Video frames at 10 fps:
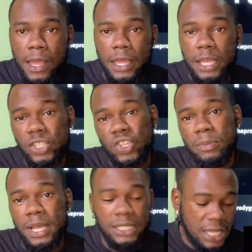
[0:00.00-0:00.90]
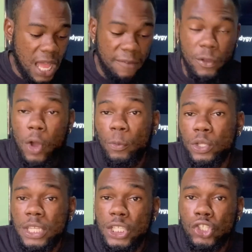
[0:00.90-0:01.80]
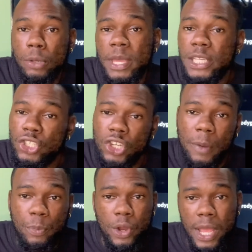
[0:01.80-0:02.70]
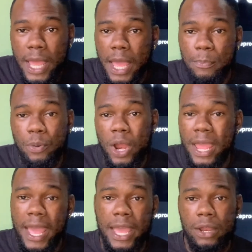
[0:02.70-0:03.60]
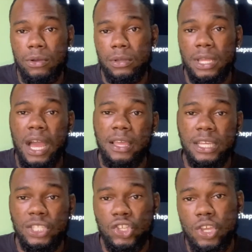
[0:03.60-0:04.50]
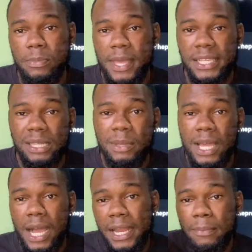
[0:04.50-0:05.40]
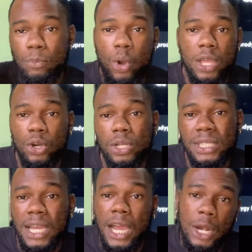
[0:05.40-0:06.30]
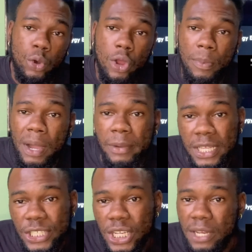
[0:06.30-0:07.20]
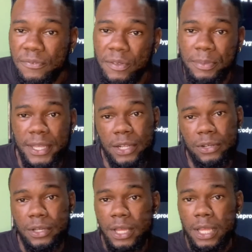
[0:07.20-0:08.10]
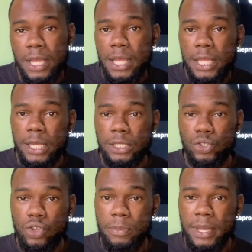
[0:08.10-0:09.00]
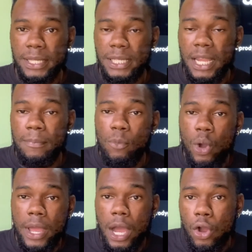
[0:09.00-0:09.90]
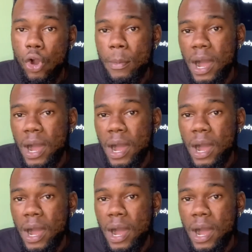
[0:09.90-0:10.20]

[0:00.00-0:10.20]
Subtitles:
You see me, I say, you have to put in some extra prayer, you know. Yeah, you see me, I say, because them boy out here load up ammunition for me, you know. You see me, I say, them boy are come